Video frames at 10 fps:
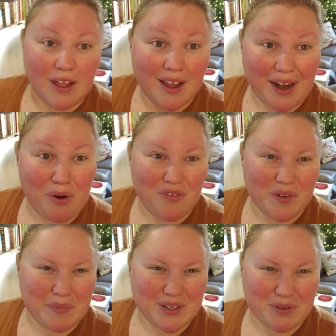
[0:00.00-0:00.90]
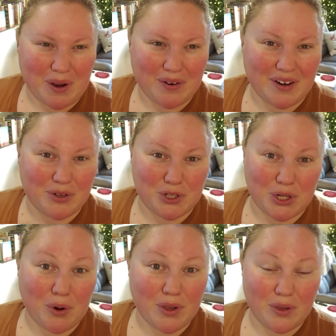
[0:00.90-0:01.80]
and I will flip this around and I'll
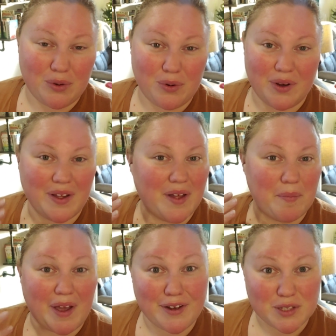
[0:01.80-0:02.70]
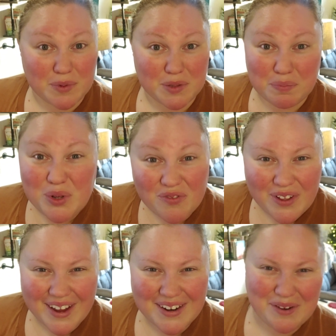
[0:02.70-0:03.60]
show you my husband's beautiful
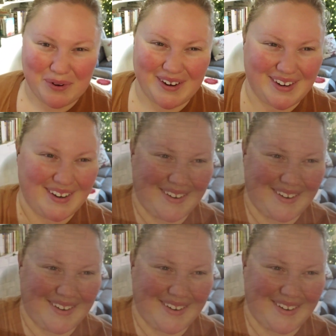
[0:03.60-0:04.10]
handiwork.